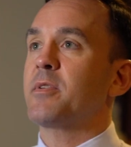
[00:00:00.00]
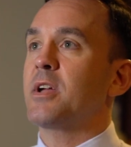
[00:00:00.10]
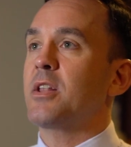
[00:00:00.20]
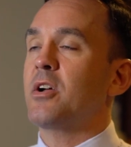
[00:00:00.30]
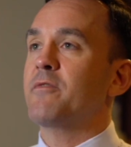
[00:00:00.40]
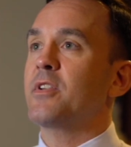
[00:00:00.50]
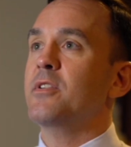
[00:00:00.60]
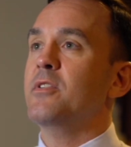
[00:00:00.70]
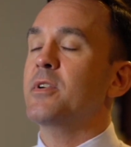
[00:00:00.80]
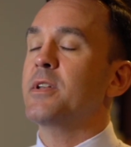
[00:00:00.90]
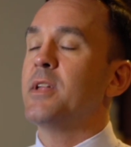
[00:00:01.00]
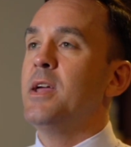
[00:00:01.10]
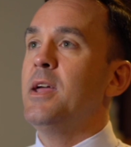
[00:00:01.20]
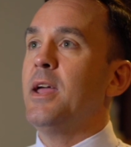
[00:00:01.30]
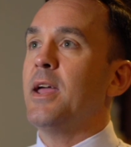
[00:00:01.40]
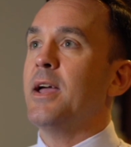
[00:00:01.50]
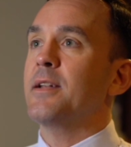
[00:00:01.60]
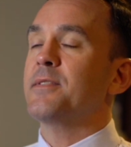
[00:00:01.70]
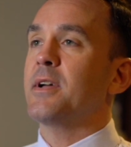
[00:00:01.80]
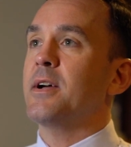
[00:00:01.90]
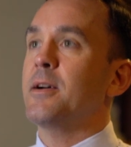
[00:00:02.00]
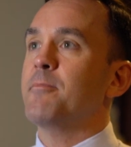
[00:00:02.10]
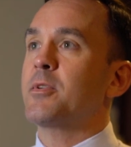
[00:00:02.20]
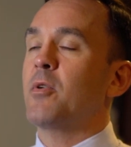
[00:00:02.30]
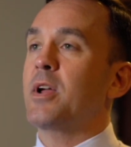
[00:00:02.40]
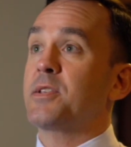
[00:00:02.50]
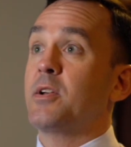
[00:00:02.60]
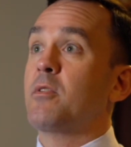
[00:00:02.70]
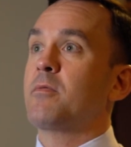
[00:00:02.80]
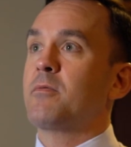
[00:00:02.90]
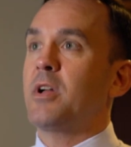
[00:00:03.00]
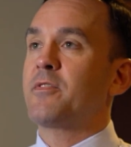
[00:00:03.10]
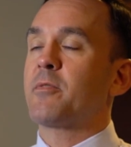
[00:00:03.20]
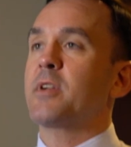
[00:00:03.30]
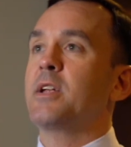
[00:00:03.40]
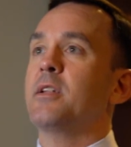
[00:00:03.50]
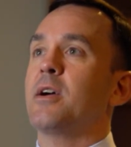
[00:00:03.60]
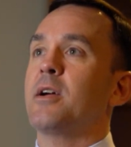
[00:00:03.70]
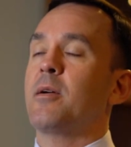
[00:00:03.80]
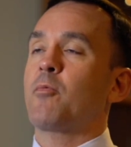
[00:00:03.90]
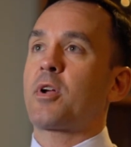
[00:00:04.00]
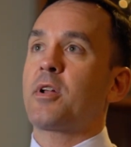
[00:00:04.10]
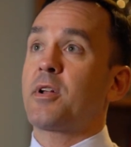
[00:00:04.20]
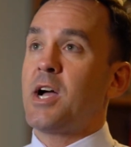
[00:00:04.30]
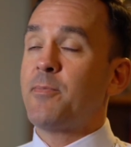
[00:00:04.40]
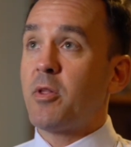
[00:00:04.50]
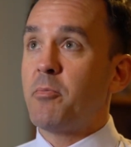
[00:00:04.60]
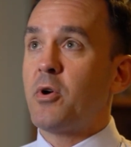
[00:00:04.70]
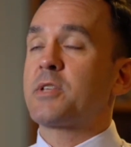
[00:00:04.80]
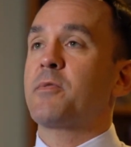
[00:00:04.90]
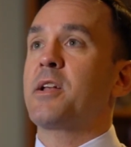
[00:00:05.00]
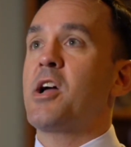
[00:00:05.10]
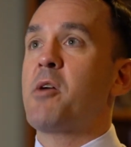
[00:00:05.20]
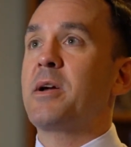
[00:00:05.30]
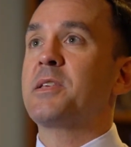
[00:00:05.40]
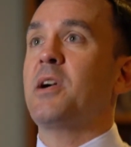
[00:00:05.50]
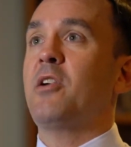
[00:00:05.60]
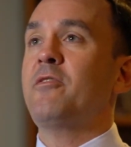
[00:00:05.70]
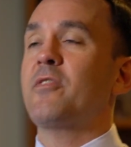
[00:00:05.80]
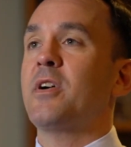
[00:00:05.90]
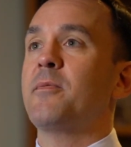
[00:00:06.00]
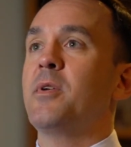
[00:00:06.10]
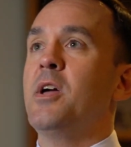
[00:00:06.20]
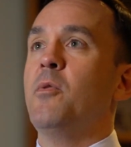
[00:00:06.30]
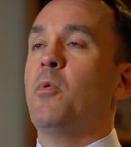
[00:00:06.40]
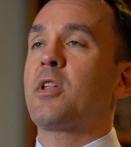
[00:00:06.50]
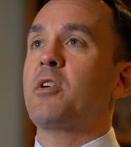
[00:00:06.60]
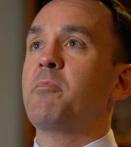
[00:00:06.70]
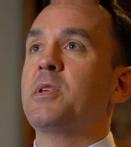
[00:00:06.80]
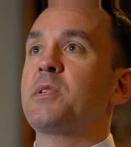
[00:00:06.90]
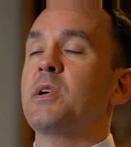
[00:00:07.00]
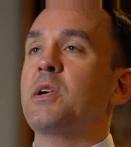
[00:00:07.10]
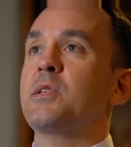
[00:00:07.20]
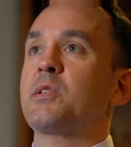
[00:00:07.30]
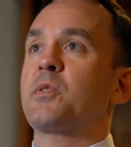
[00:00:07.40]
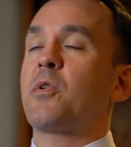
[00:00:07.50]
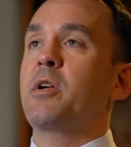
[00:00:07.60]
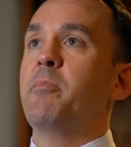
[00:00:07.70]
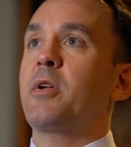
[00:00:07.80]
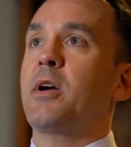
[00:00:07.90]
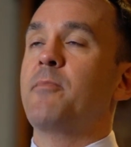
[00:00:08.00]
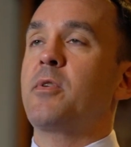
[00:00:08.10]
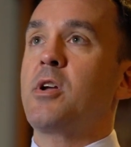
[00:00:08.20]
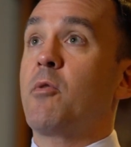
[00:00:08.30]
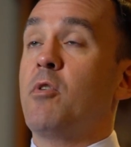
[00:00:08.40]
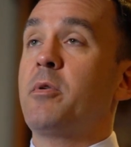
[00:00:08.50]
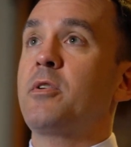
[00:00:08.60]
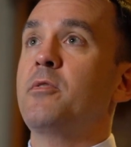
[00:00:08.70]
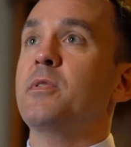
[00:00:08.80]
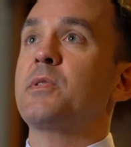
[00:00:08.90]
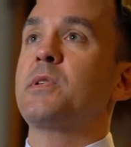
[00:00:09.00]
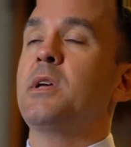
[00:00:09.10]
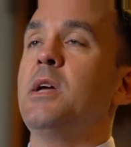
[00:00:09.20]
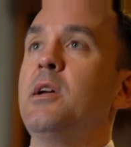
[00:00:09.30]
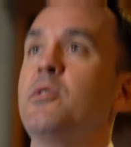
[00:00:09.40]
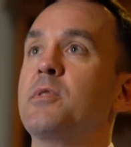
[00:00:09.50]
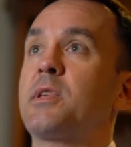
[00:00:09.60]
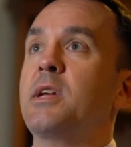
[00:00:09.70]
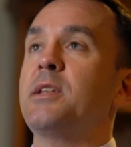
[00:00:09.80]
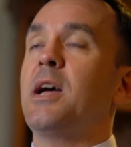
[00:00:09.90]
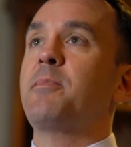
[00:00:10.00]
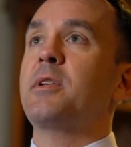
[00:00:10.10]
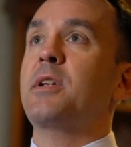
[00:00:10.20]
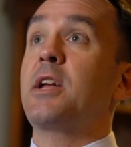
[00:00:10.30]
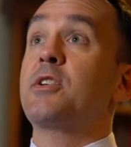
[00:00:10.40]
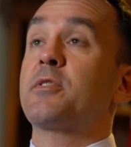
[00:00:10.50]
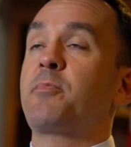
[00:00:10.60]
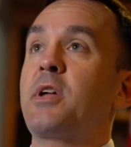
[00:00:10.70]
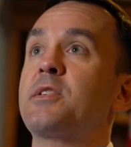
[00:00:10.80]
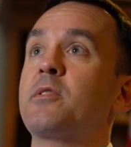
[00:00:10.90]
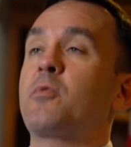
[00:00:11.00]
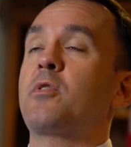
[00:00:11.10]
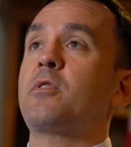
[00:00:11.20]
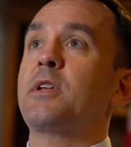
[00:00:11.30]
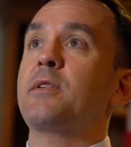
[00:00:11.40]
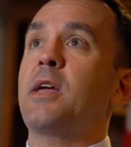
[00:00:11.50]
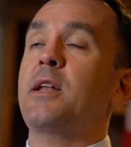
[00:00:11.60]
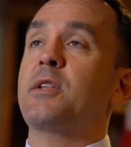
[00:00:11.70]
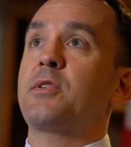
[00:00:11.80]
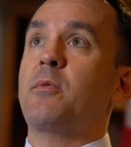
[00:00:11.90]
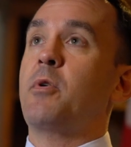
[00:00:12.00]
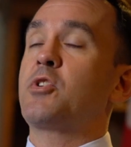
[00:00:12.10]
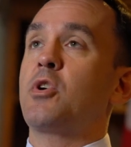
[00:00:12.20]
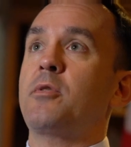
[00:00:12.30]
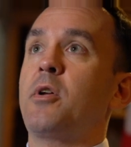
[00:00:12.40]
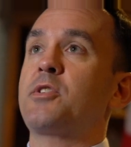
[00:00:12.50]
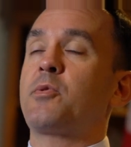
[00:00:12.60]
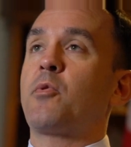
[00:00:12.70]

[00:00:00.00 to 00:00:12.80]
something I love to do, and I still love to read. I'm working on a couple of books right now myself. One of them is a story about a young woman who was kidnapped in a dangerous place of the world, and it's a